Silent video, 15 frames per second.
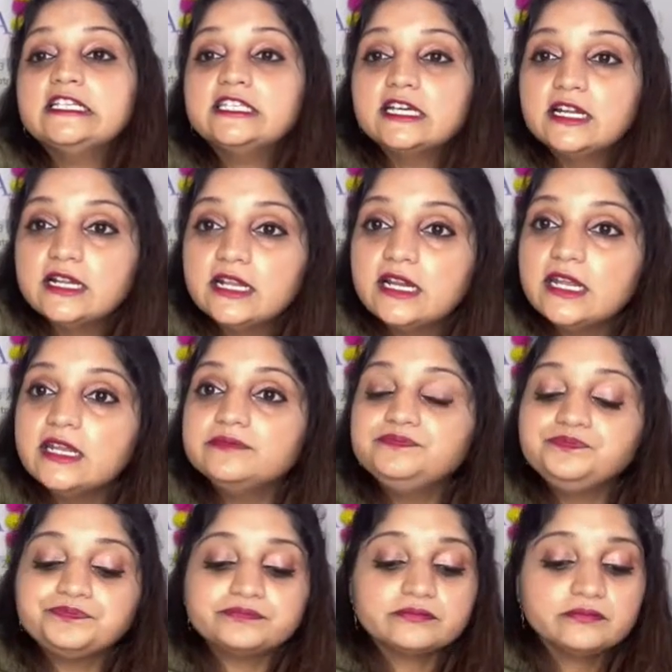
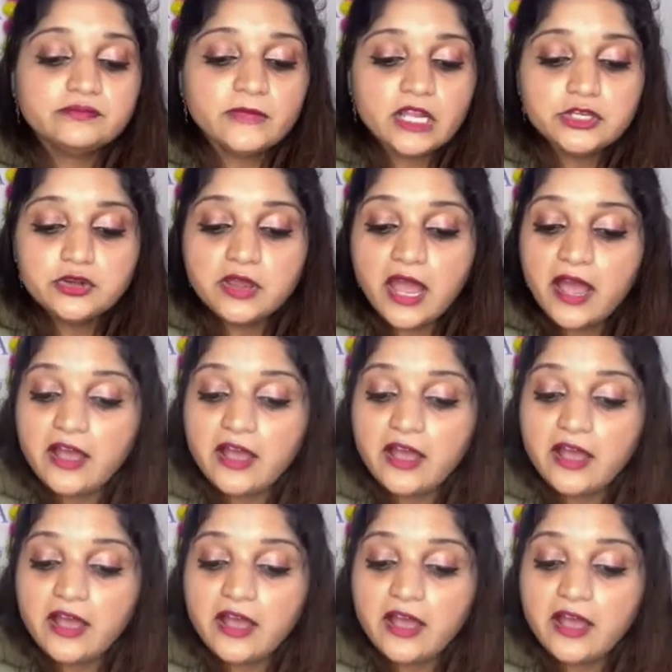Generally, you